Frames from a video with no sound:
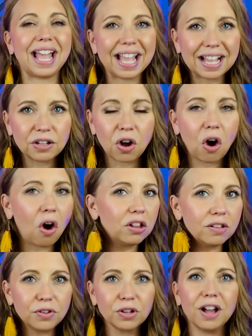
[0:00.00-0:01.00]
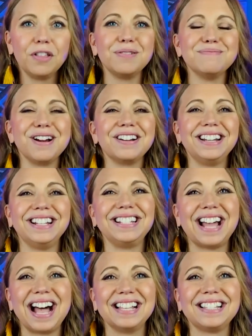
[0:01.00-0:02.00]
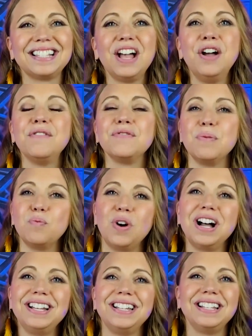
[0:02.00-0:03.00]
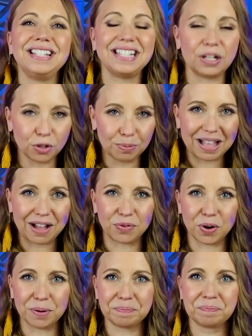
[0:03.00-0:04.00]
and all of your other marketing tasks from one central platform.